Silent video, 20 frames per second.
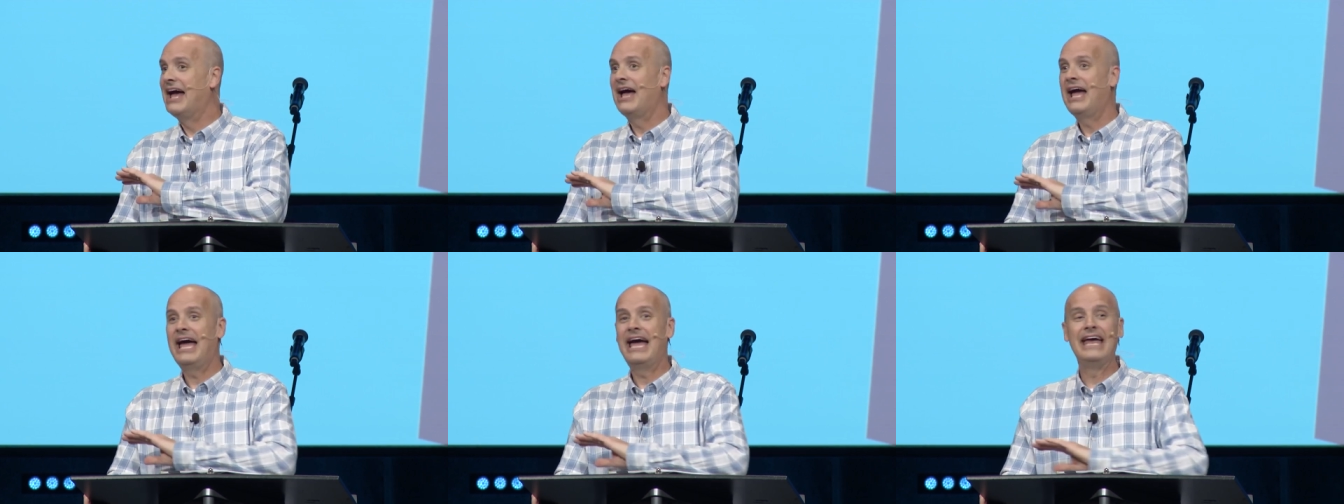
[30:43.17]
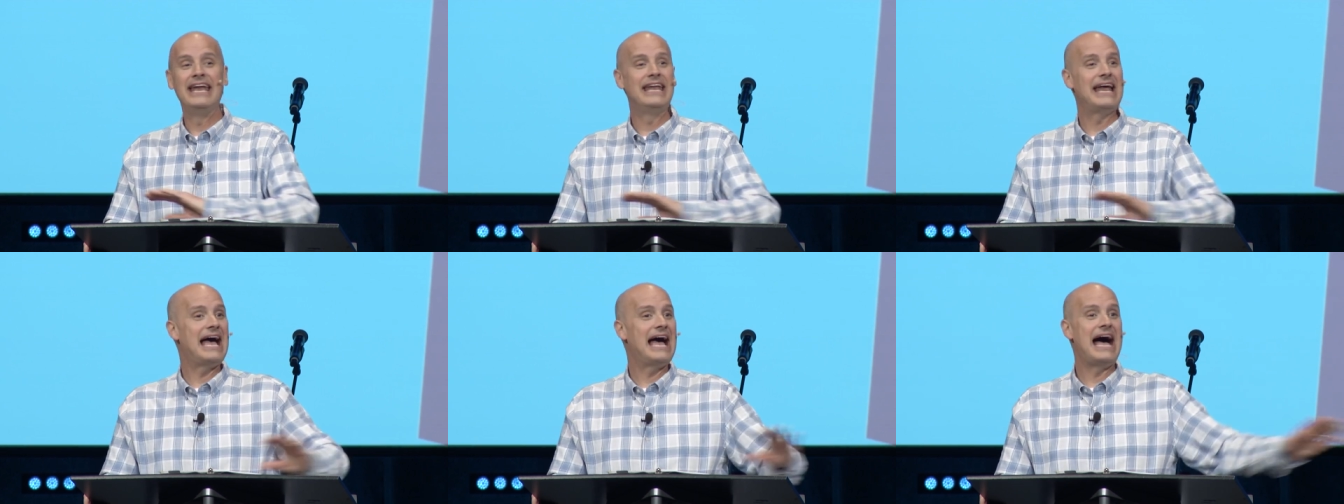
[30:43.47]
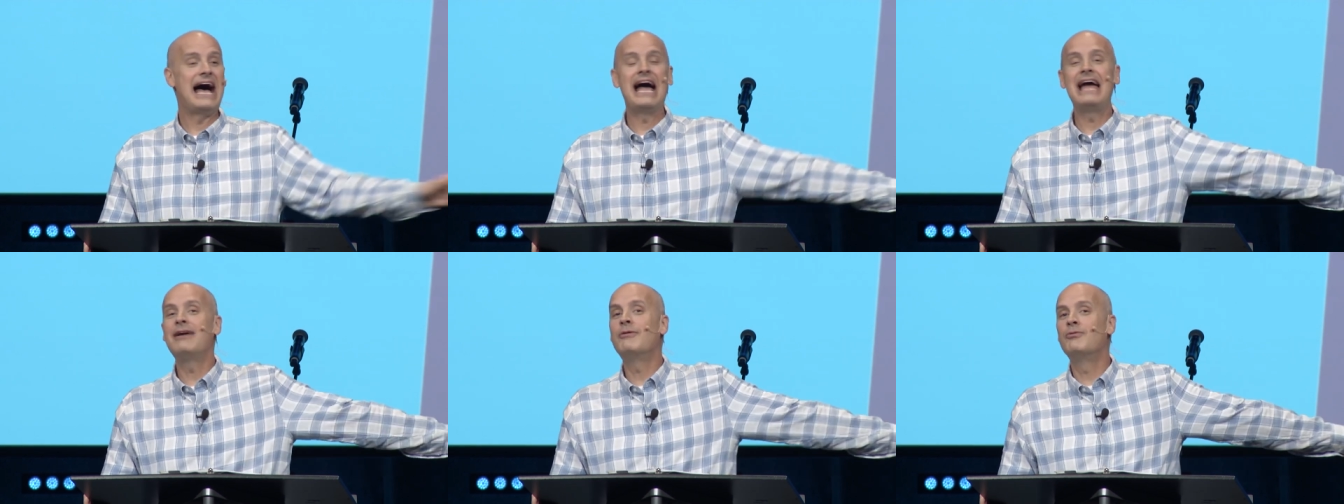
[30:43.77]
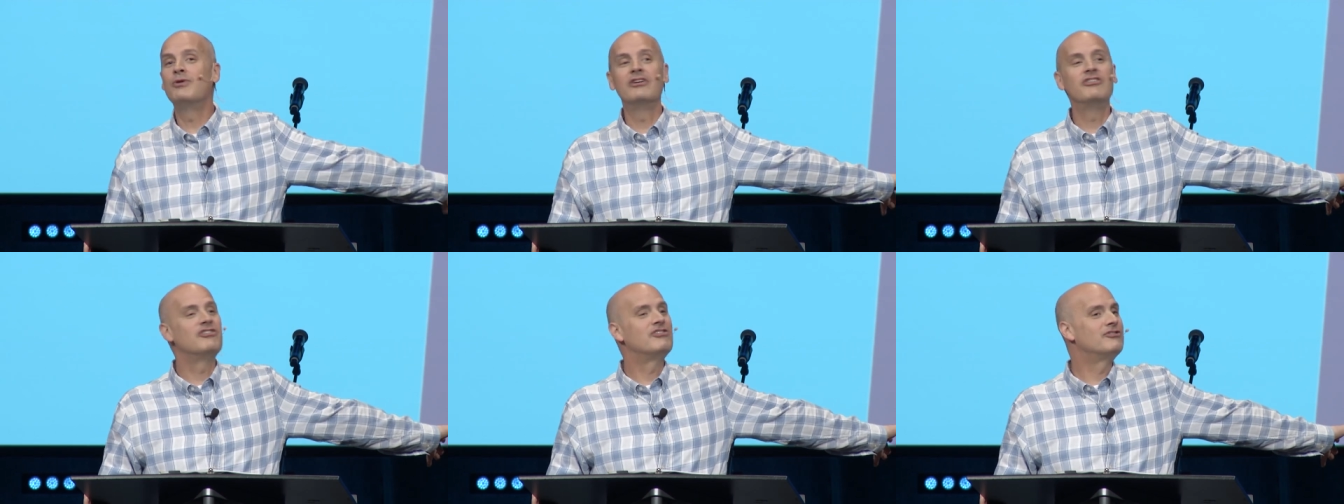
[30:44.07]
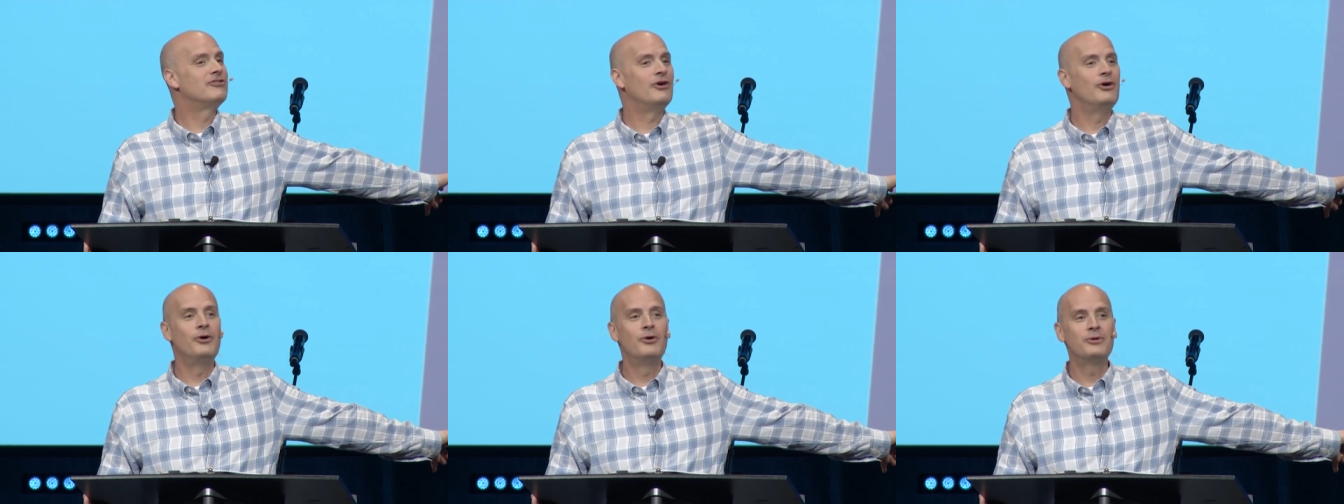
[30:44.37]
And I was
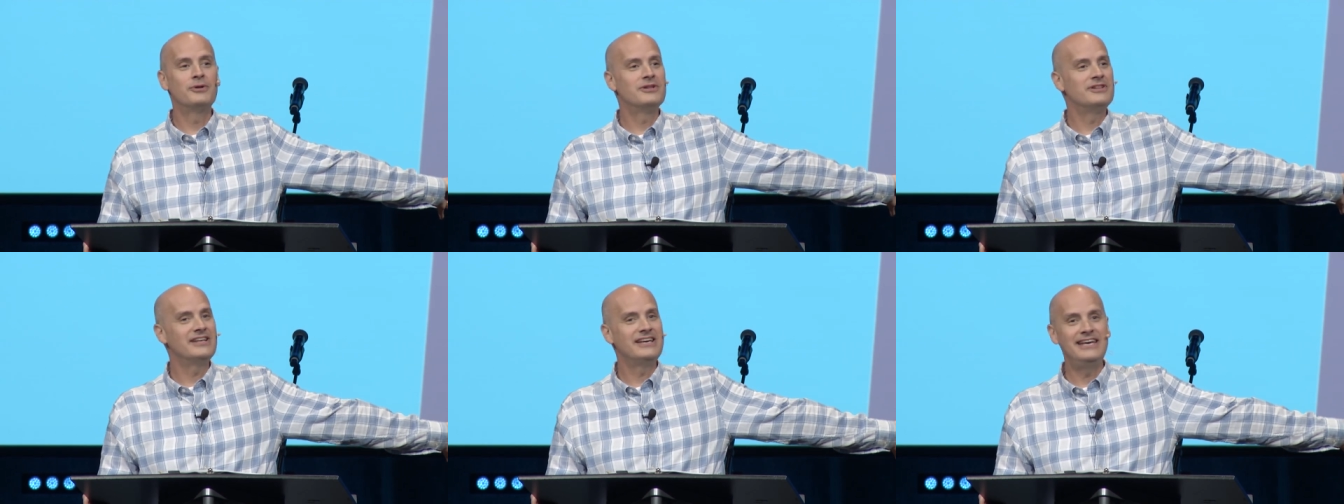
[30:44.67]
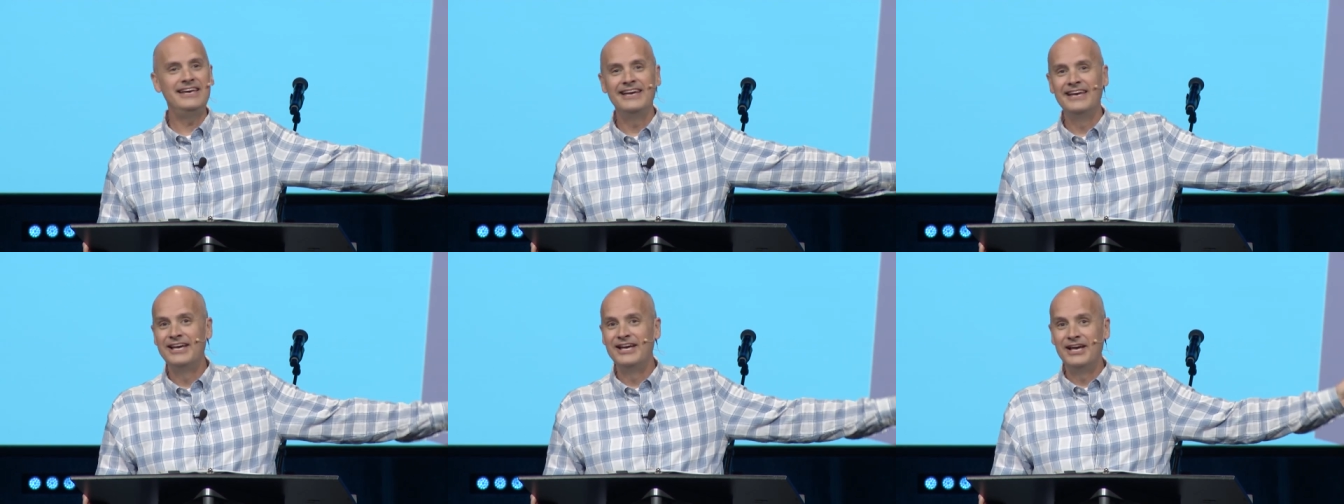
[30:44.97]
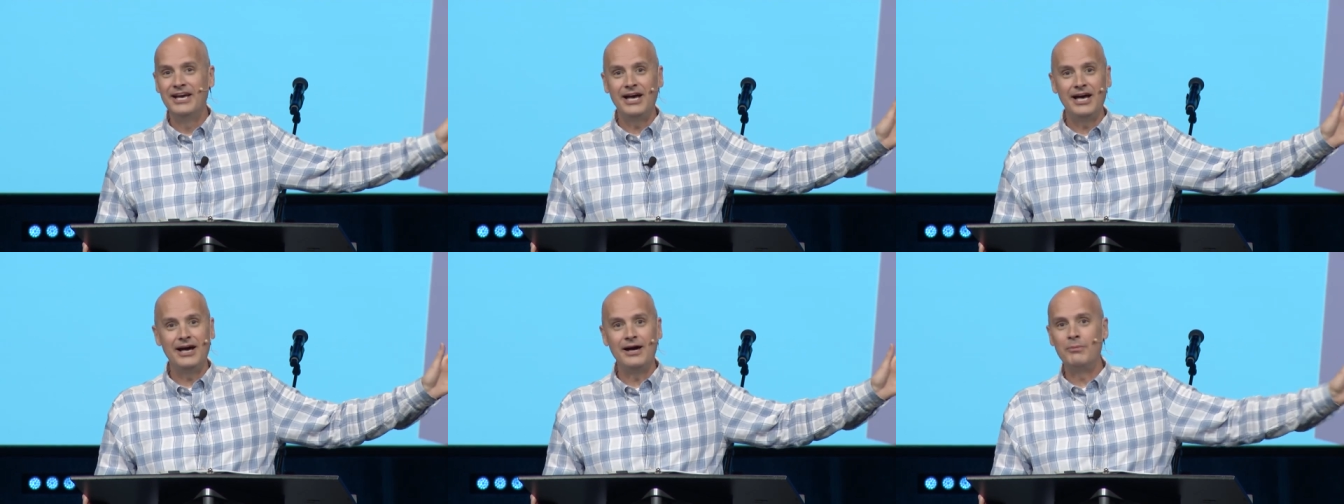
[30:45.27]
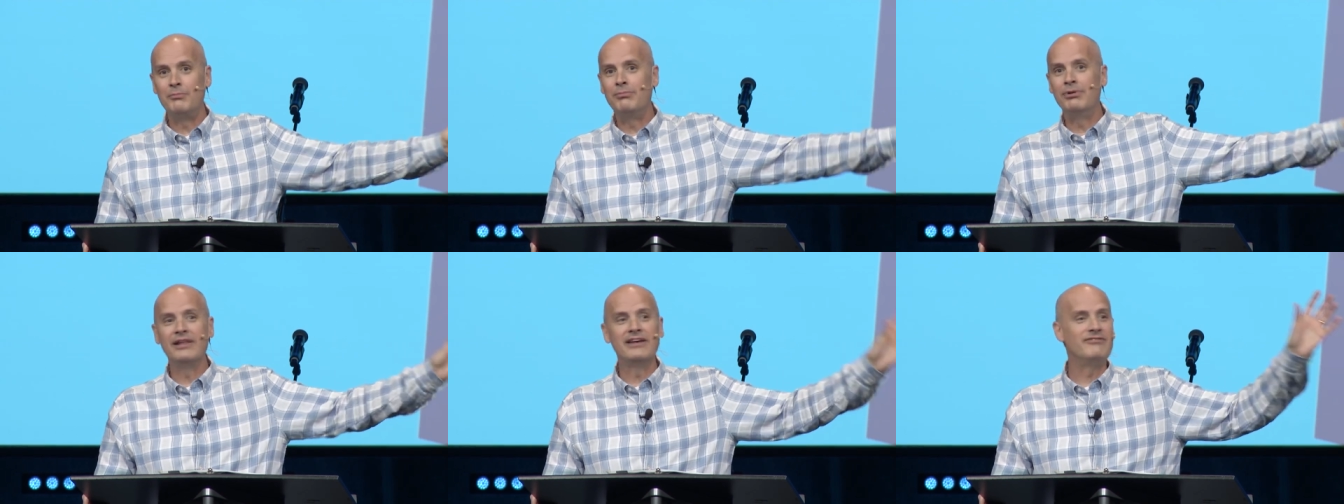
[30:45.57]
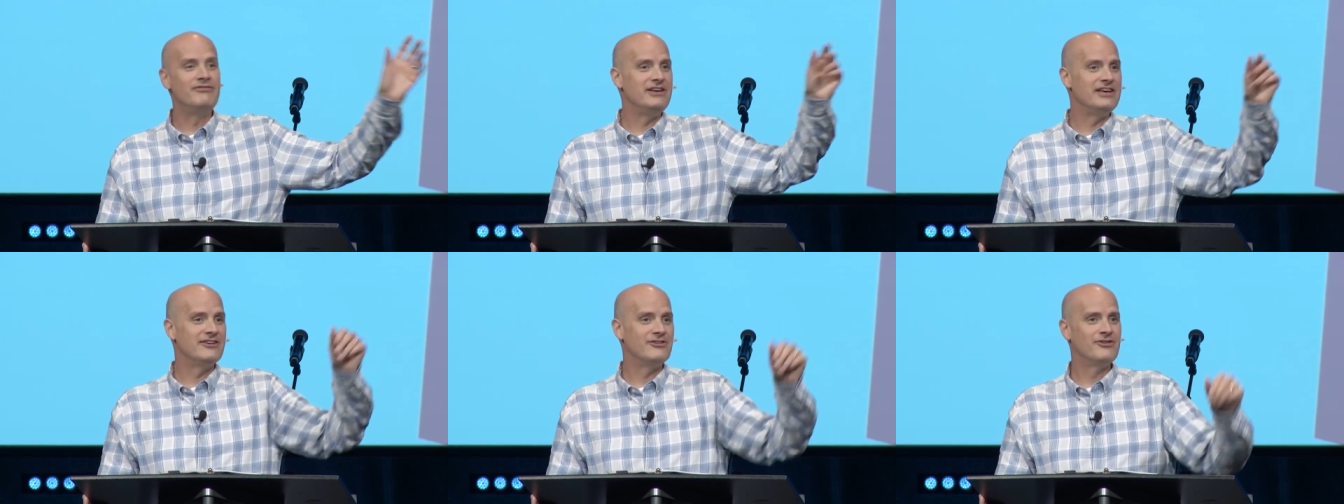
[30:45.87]
totally
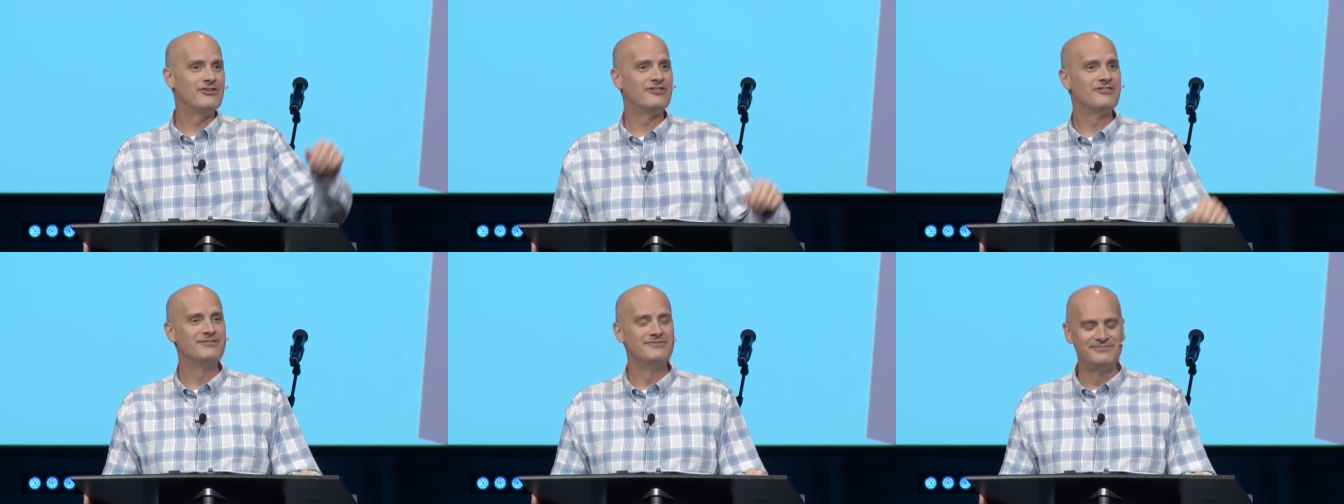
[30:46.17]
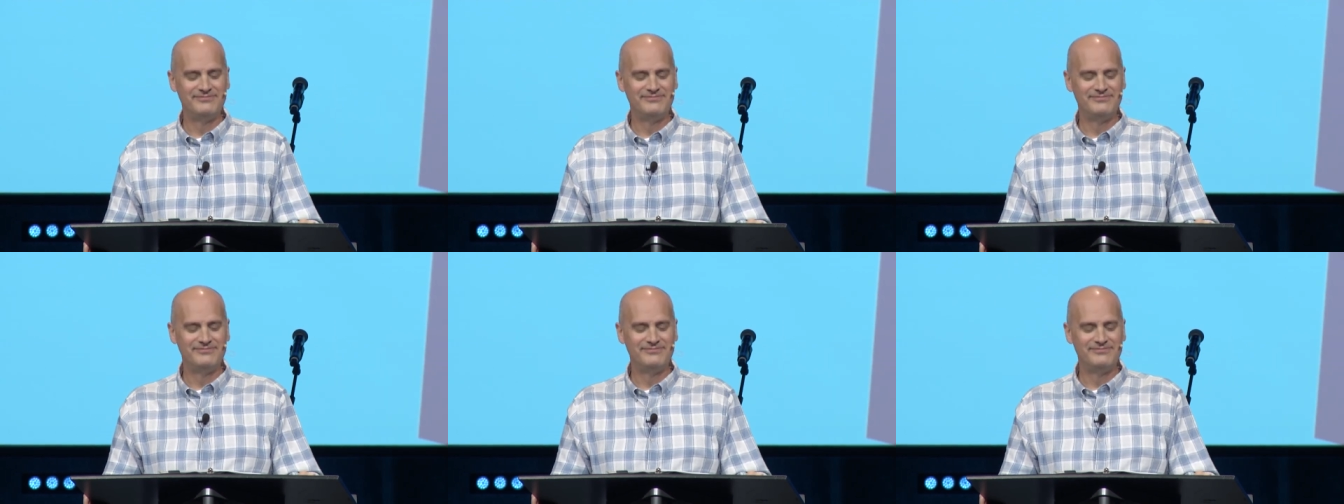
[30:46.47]
oblivious.